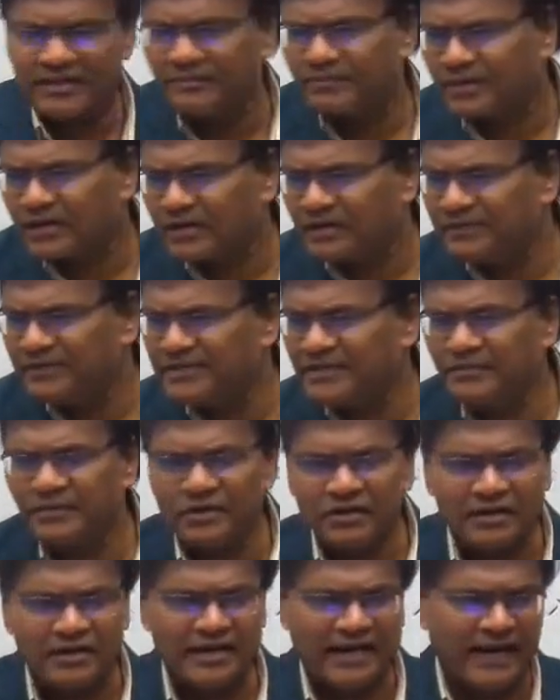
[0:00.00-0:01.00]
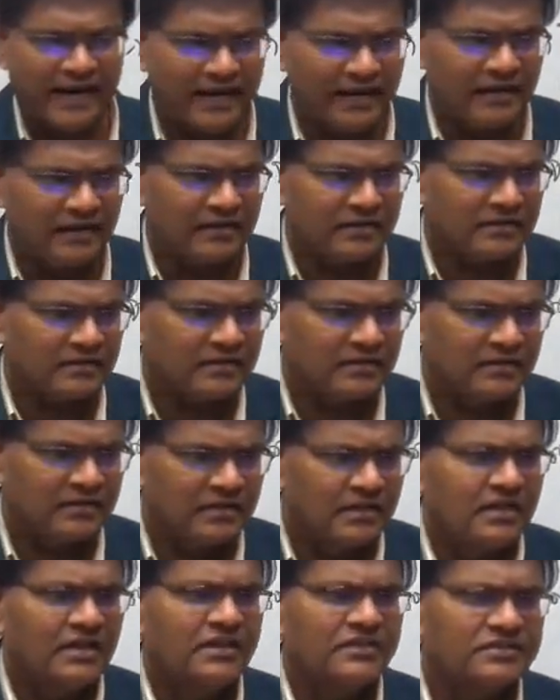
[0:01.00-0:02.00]
The problem is about land.
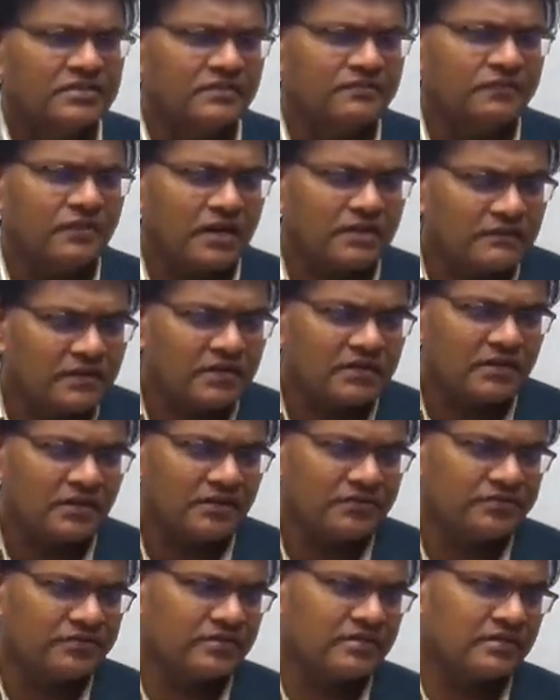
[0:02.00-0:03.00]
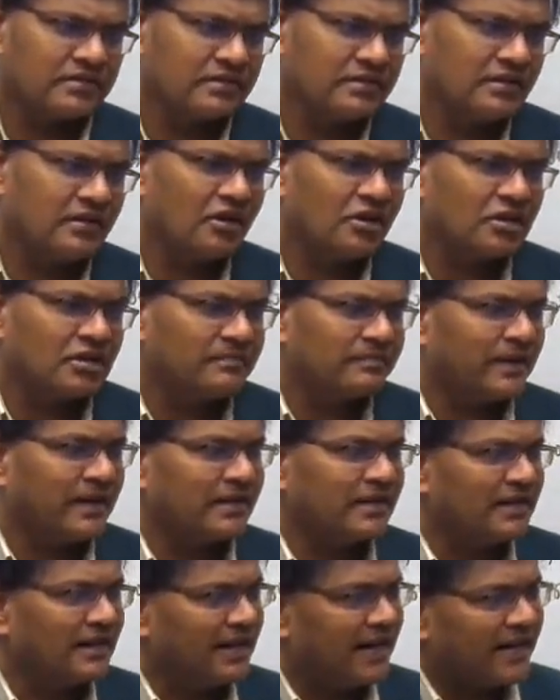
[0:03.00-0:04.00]
So forward caste
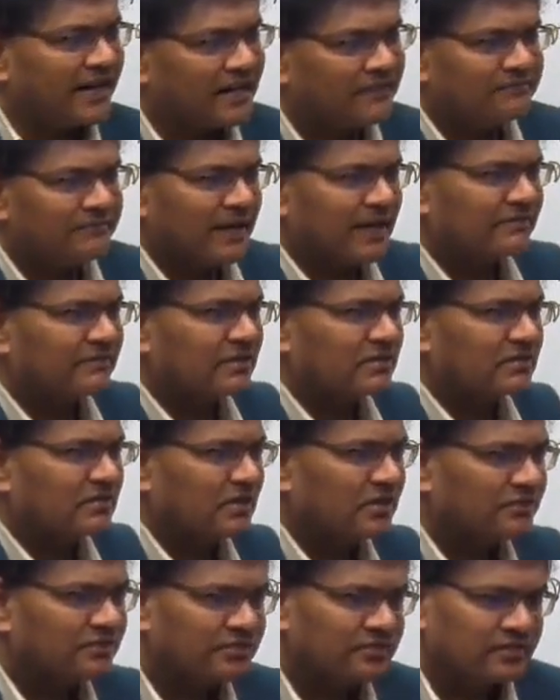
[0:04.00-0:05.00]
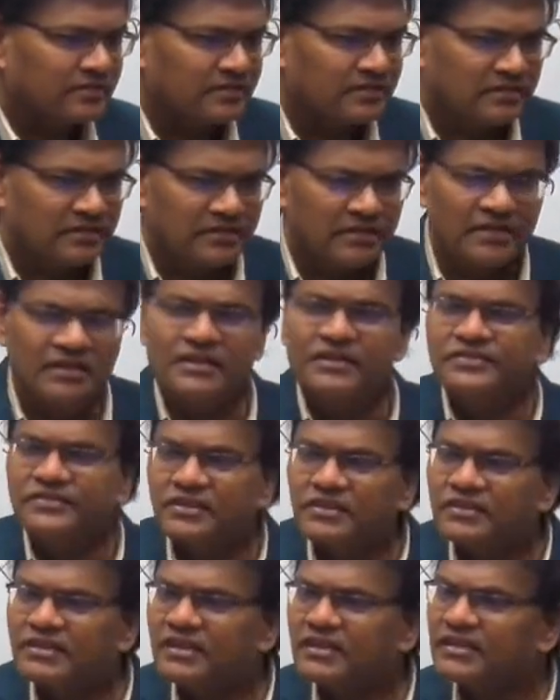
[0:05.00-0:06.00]
occupied the land of backward caste.
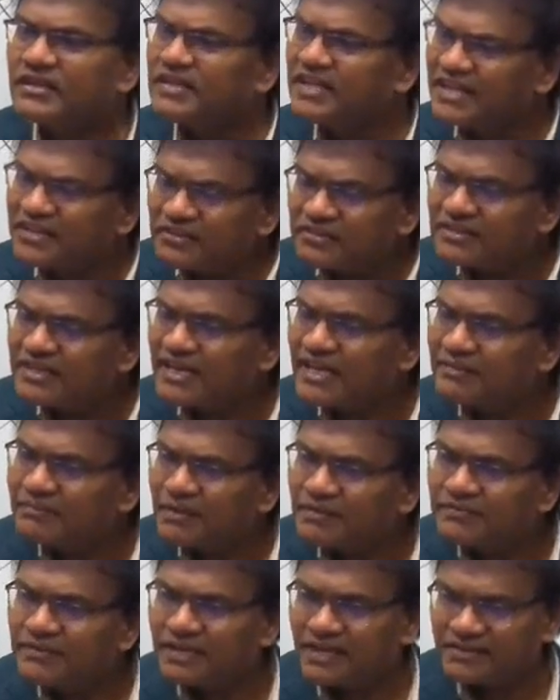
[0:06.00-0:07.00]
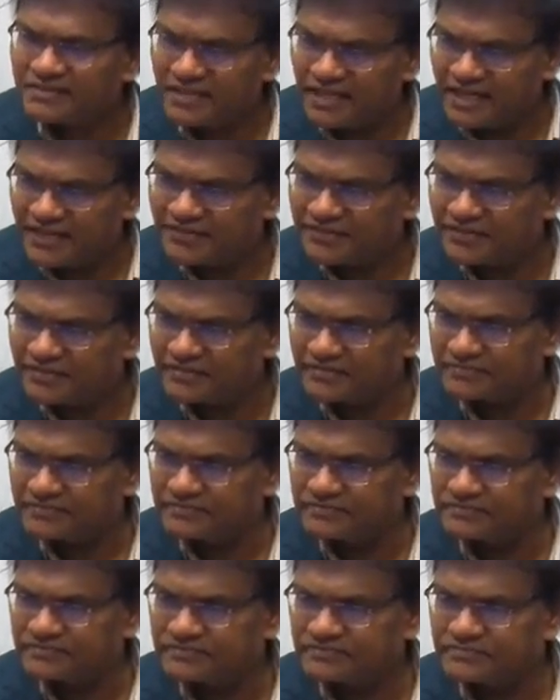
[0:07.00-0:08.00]
So they took the help of Naxalites,
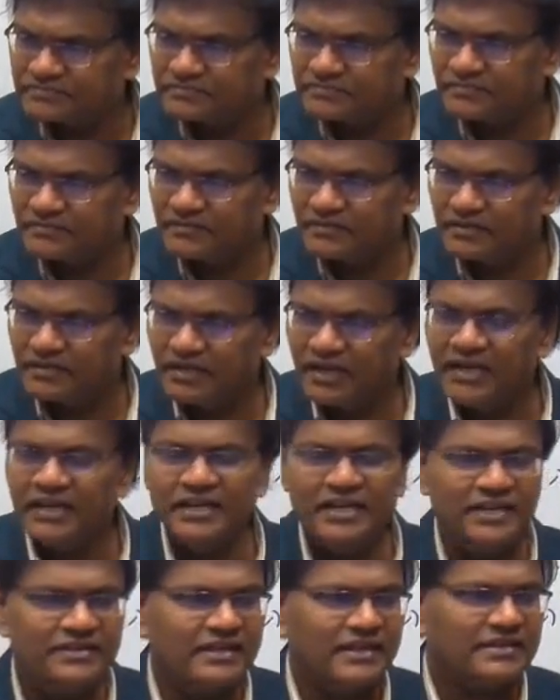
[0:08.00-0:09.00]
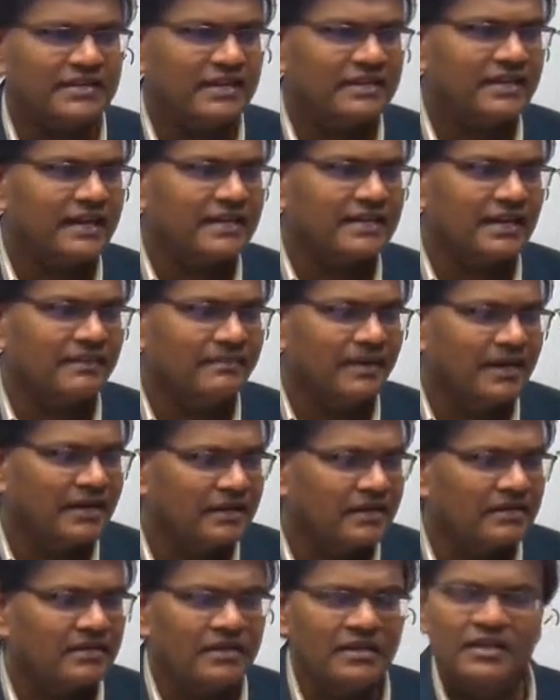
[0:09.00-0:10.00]
and these Naxalites had come
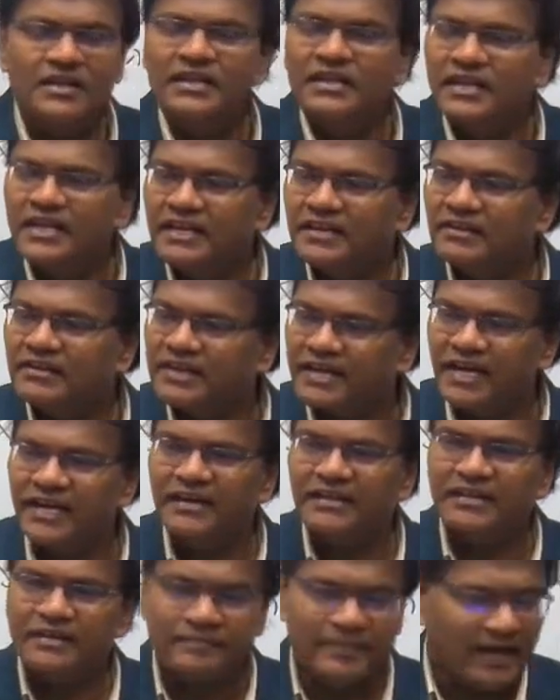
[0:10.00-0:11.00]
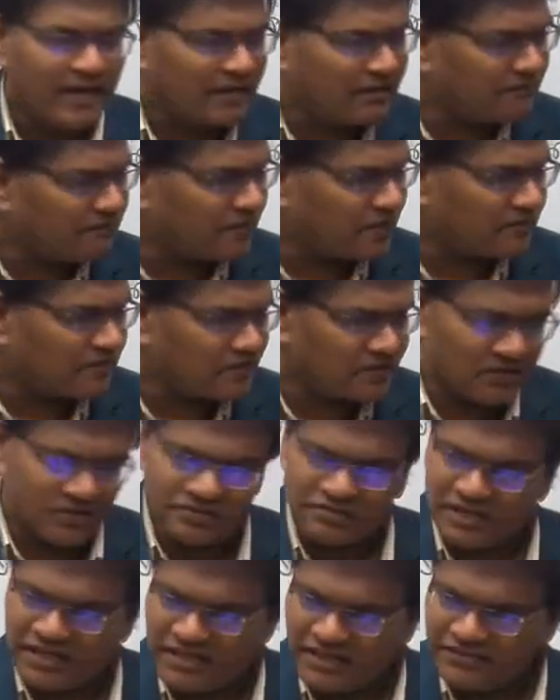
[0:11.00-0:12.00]
and killed the forward
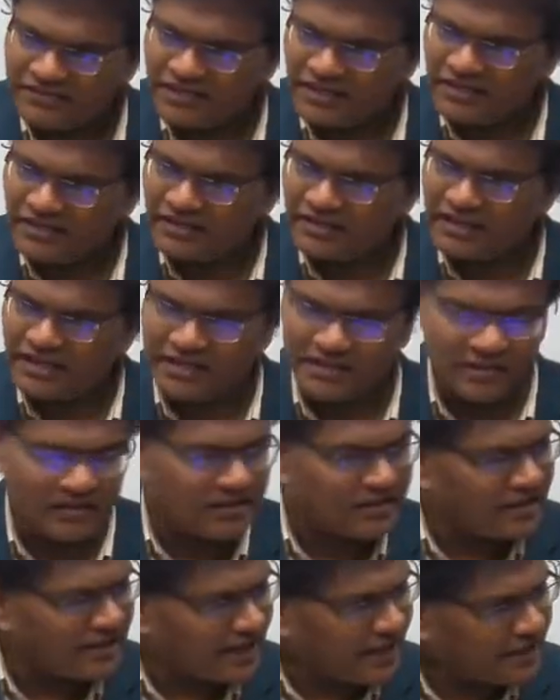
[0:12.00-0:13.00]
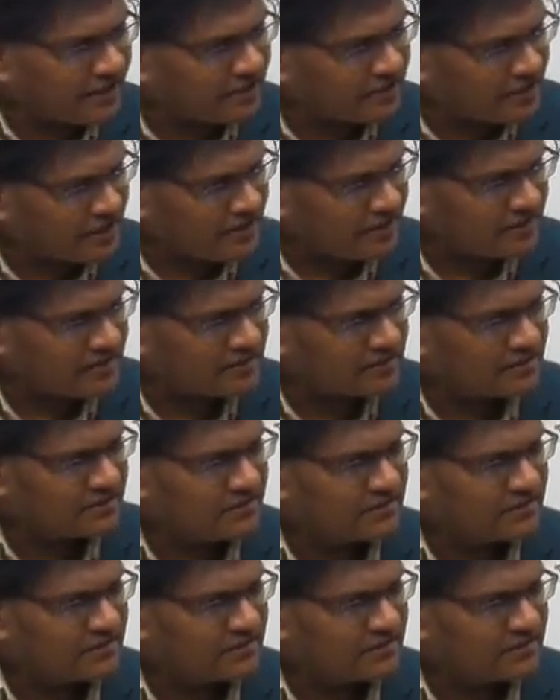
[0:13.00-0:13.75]
caste leaders and returned the land to the